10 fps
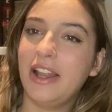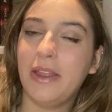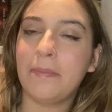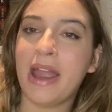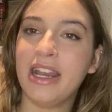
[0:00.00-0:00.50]

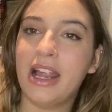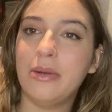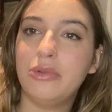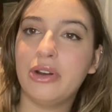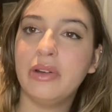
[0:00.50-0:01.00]
in my
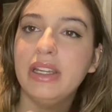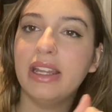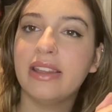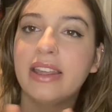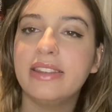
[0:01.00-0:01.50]
library
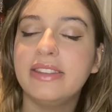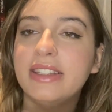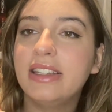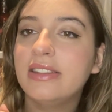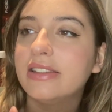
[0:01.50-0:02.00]
and I
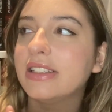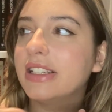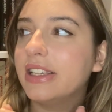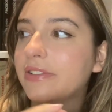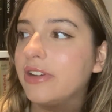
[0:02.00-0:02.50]
didn't
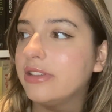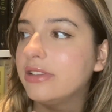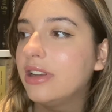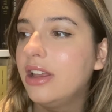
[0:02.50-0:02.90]
even